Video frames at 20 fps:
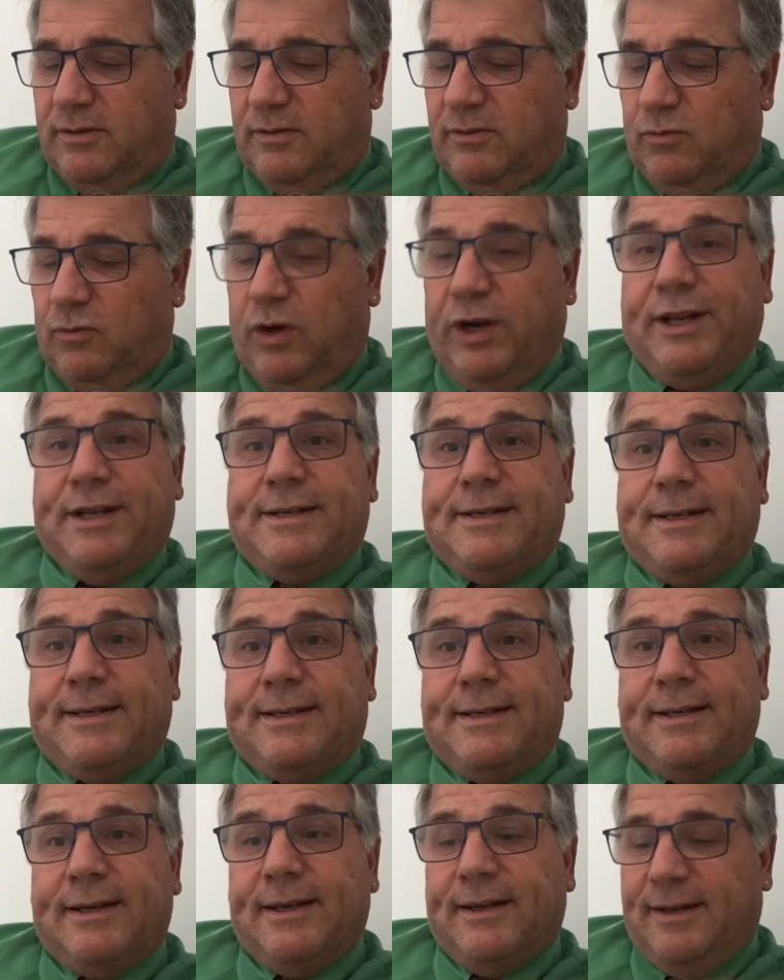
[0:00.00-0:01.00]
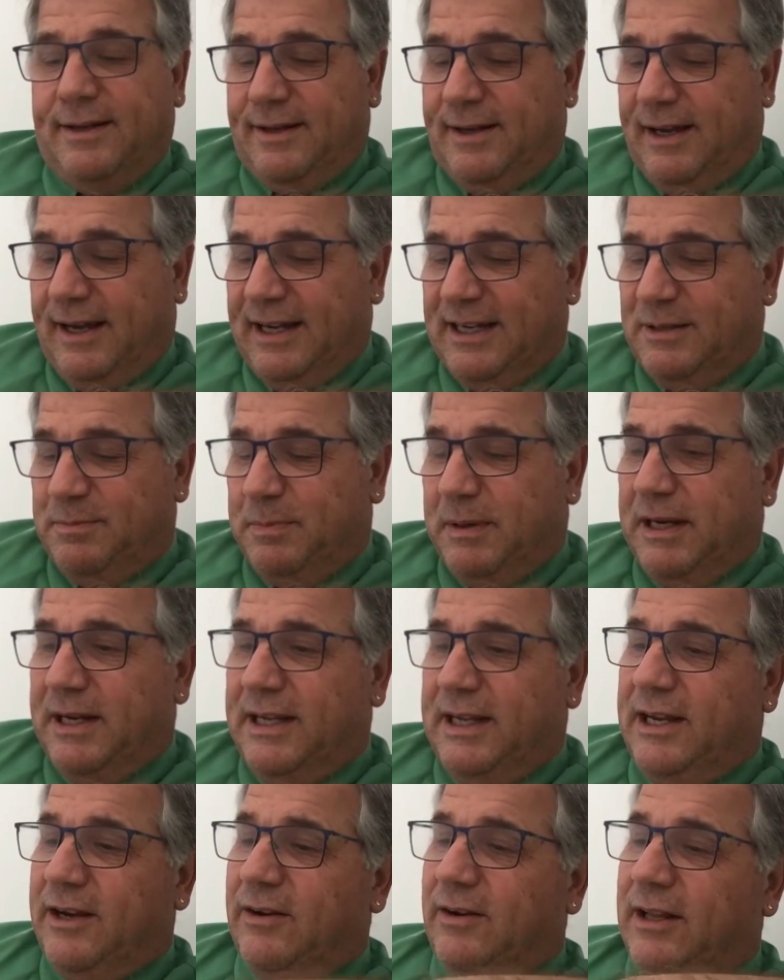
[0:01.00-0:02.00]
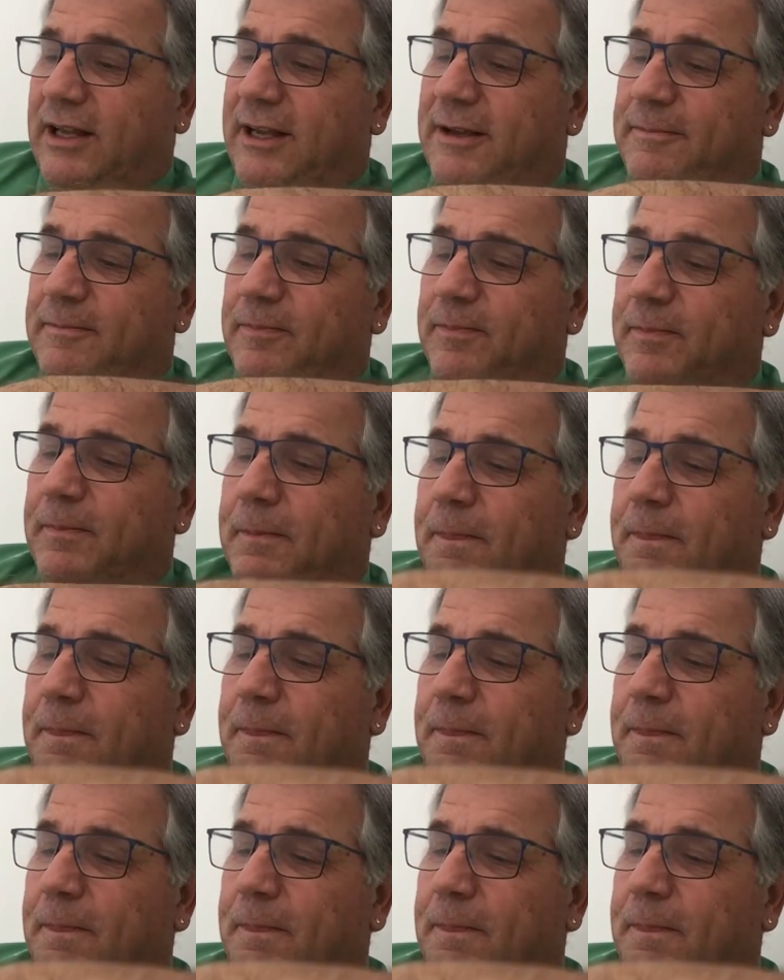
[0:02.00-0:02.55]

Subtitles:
"What is it?" asked Benny eagerly.